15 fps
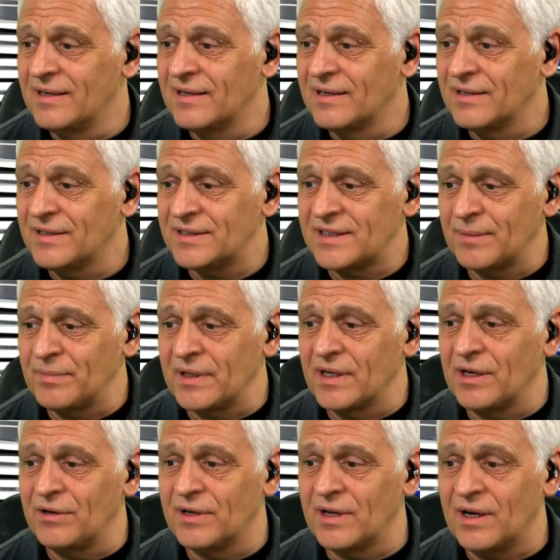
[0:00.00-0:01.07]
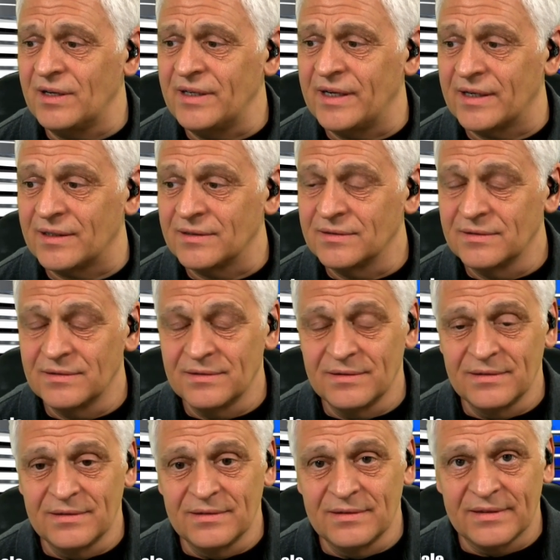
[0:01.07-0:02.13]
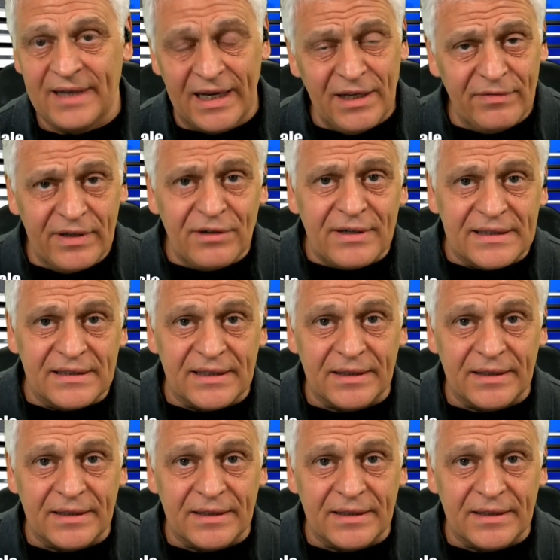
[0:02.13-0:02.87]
there's something going on here? It's kind of interesting.